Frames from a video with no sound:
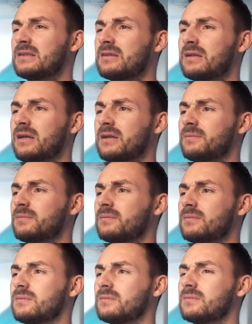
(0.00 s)
Right,
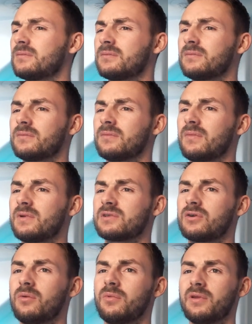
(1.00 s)
let's
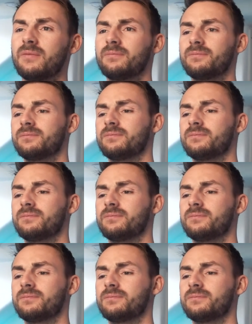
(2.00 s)
get on with it.